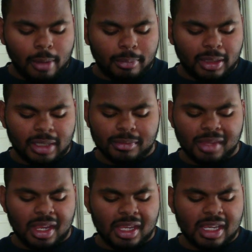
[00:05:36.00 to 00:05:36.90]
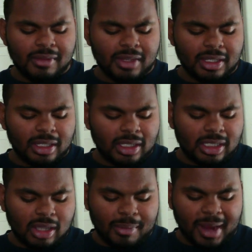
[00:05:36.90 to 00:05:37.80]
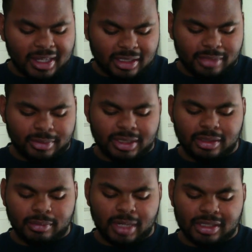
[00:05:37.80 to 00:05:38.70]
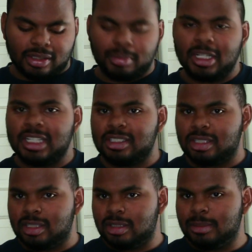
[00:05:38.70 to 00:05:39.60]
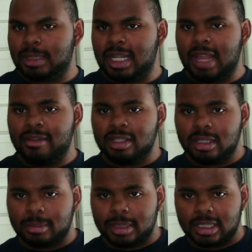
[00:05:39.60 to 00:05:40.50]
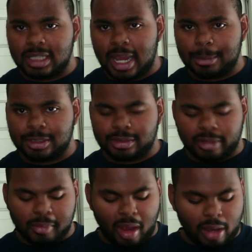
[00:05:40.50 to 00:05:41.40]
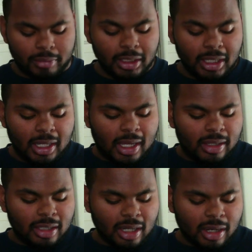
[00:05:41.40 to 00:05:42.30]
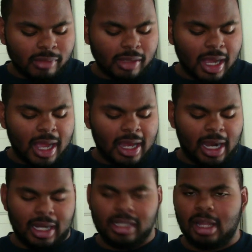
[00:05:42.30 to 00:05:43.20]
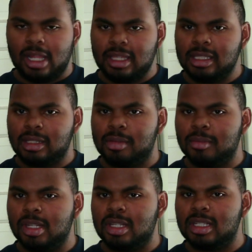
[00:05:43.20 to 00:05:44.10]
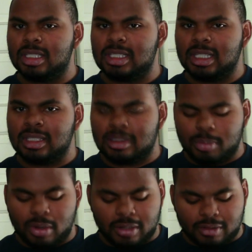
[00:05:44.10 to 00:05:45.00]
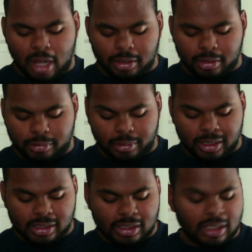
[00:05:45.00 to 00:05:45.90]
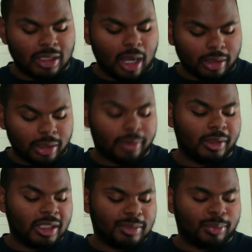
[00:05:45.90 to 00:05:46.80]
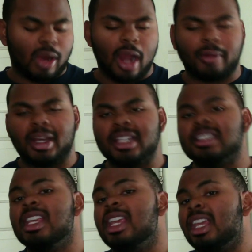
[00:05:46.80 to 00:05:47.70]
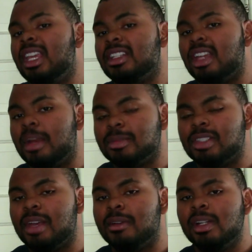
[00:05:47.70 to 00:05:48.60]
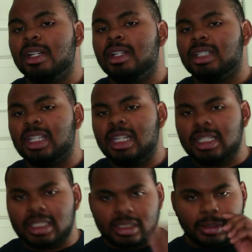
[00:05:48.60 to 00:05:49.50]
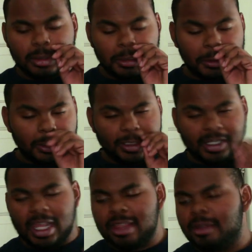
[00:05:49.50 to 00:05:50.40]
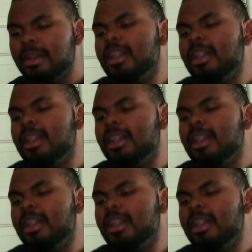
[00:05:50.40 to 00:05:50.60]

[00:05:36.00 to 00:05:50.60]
But given, let's go back to the rescue plans just a little bit. I have a little bit of time to scream off. You know, I think the community is in support of Dr. Green and Dr. Green's progress in terms of getting the school district together,